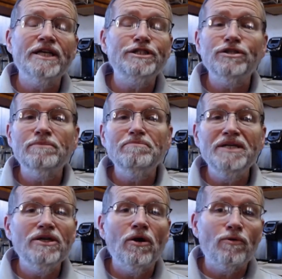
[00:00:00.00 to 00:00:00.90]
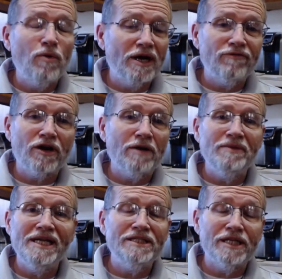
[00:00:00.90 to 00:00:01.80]
shouldn't be on whatever
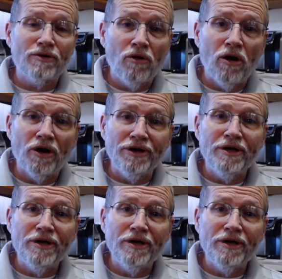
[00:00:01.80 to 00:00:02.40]
committees they're on,